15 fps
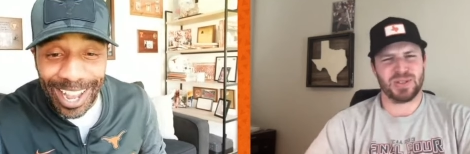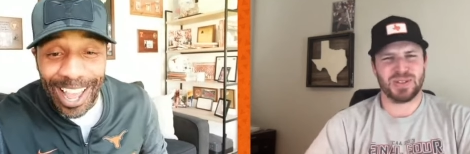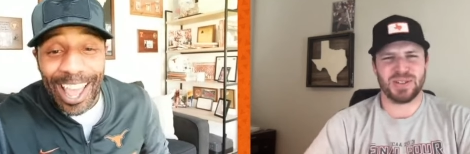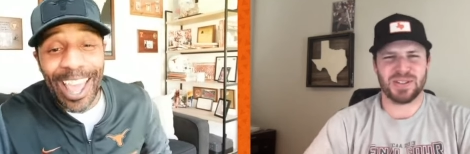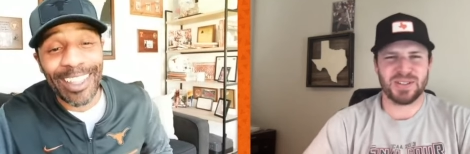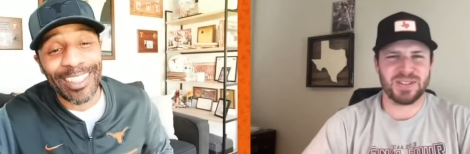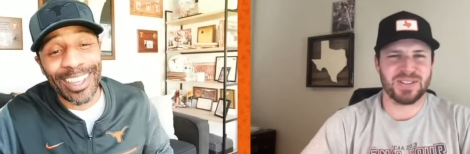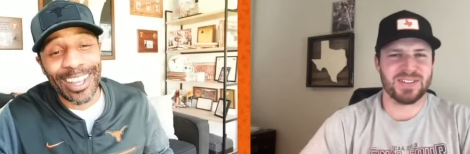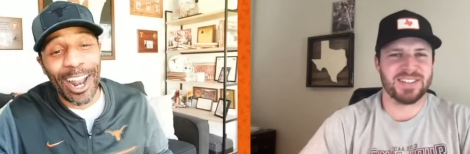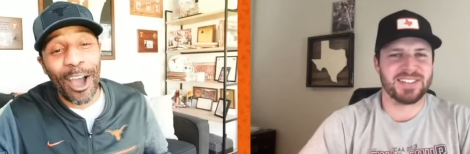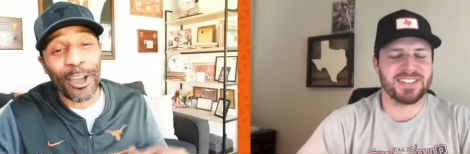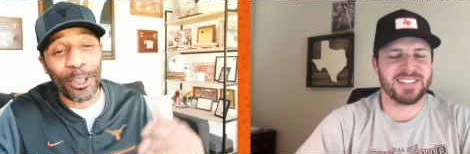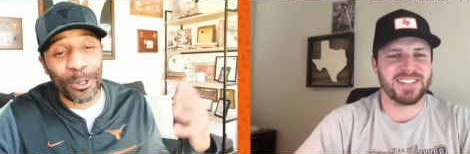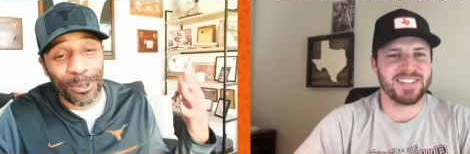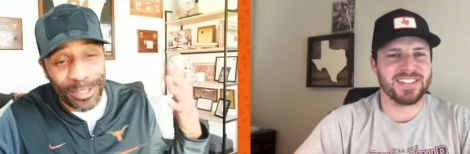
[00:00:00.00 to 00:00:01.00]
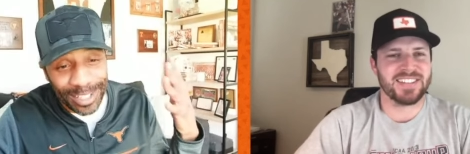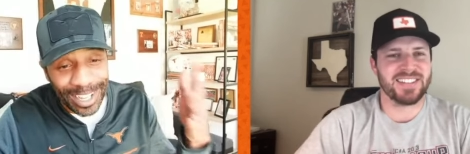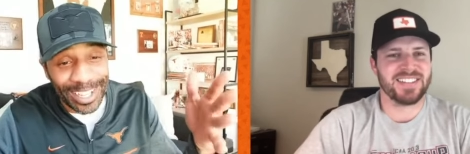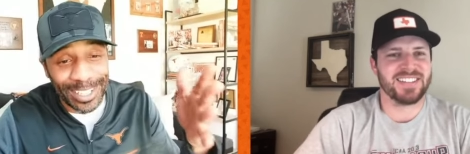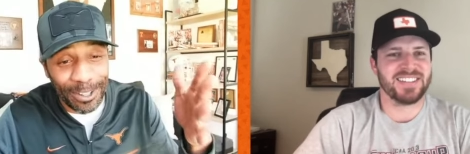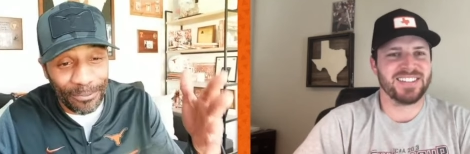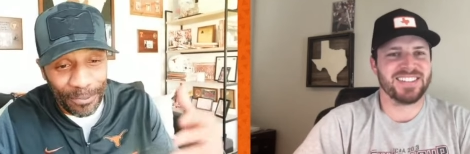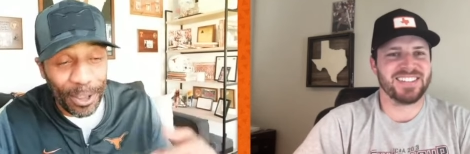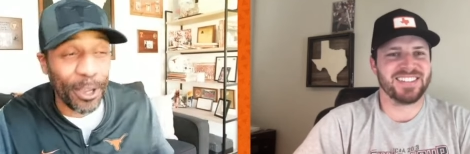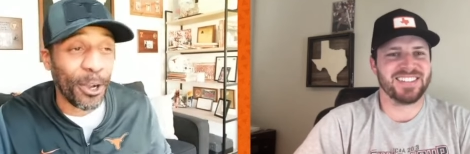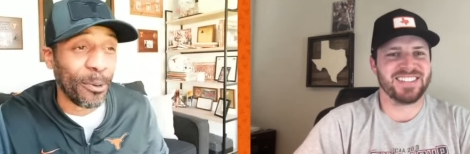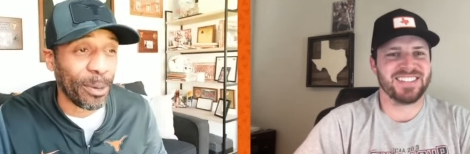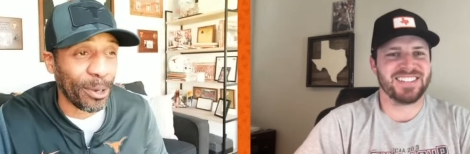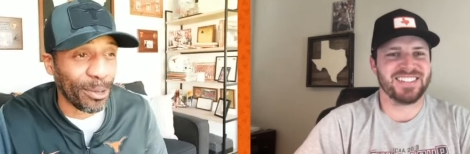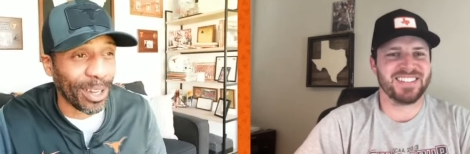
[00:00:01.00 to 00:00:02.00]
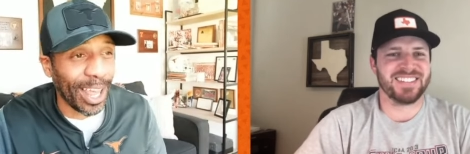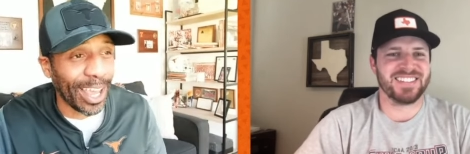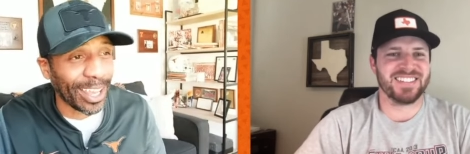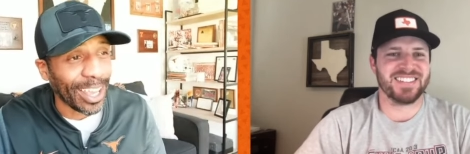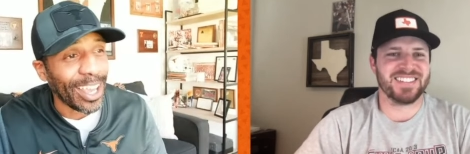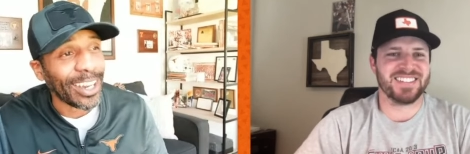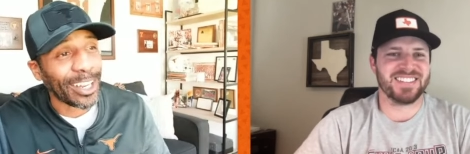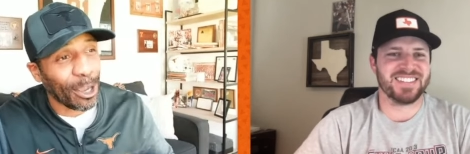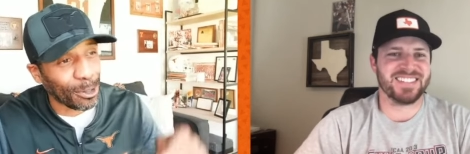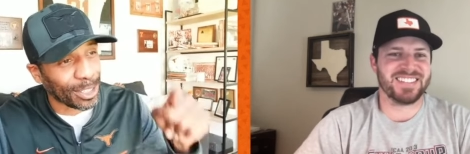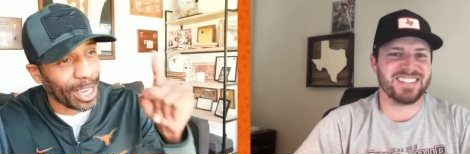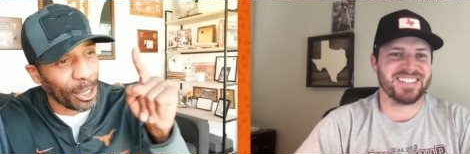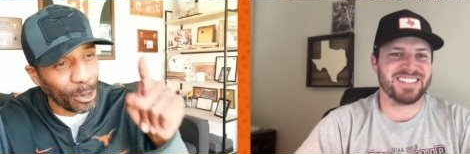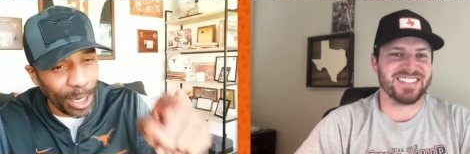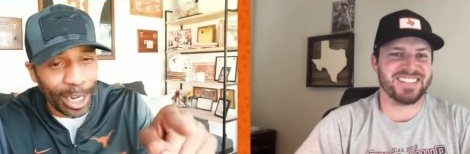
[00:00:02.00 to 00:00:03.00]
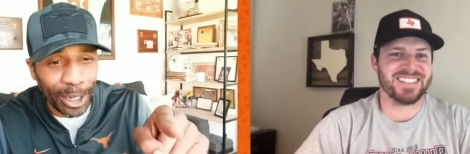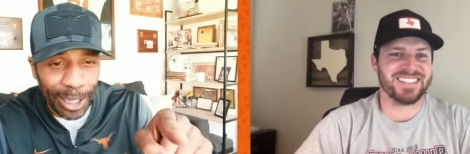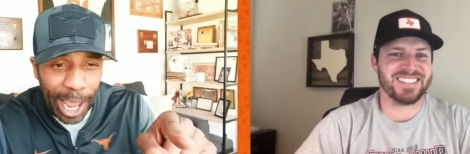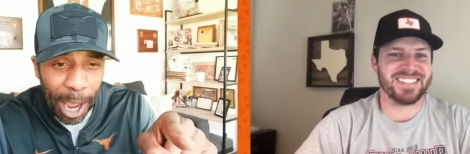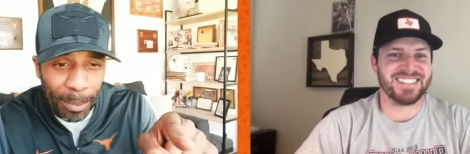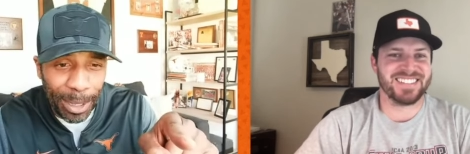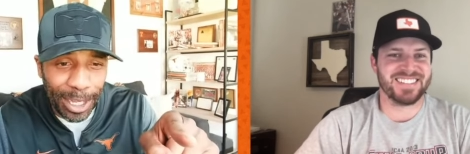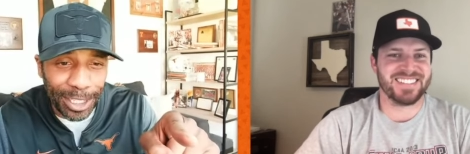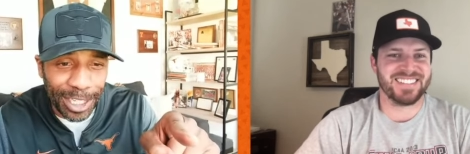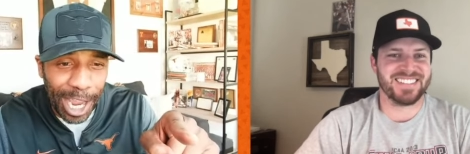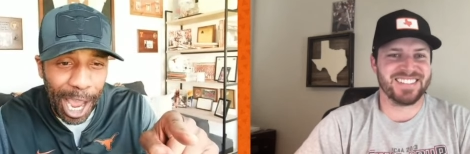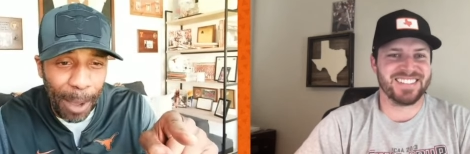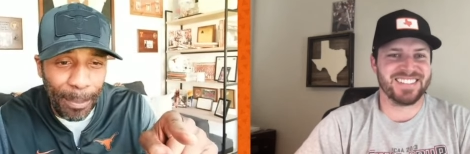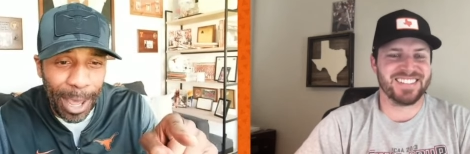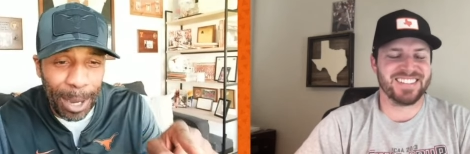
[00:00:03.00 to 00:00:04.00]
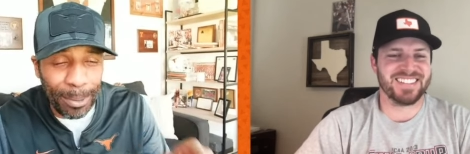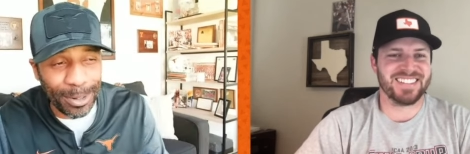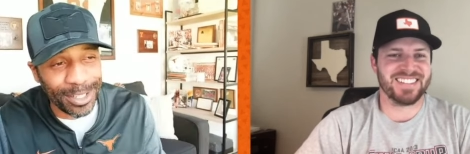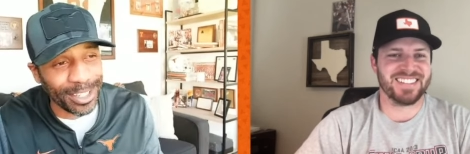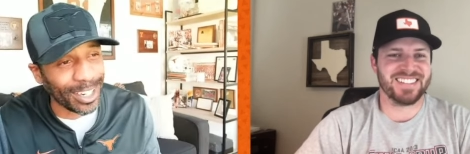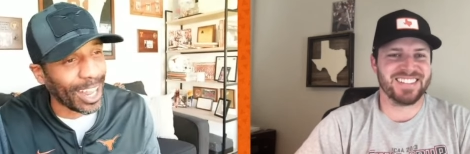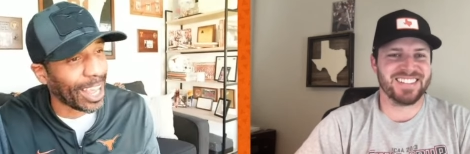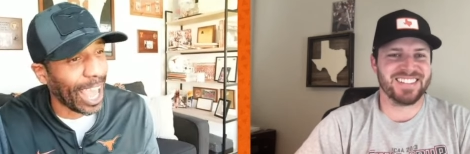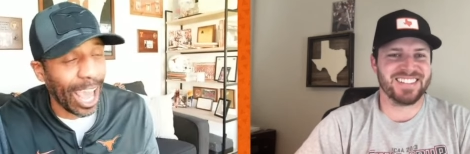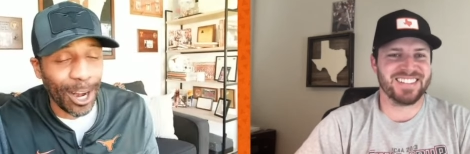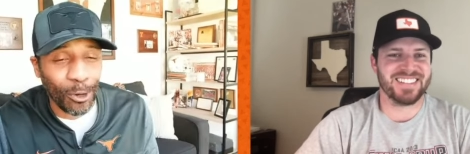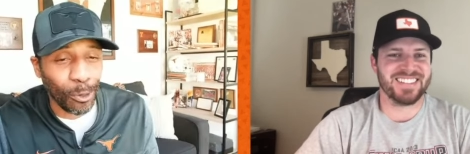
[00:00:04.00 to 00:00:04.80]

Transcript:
Speaker 1: And then all you see is the film, and you're like, because like you did a damn good job, Babers." And you're like, I don't